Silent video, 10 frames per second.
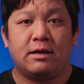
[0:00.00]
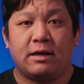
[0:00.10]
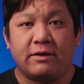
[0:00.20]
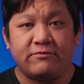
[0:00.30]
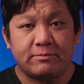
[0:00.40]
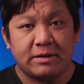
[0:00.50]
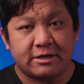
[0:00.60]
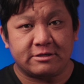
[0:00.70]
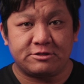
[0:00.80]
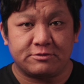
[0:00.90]
Hey
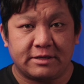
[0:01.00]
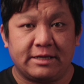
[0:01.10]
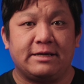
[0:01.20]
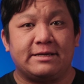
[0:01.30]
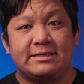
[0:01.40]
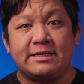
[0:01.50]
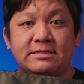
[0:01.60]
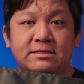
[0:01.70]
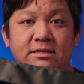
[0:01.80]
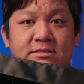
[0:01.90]
filmmaker, Chungdha here.
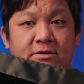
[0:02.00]
This is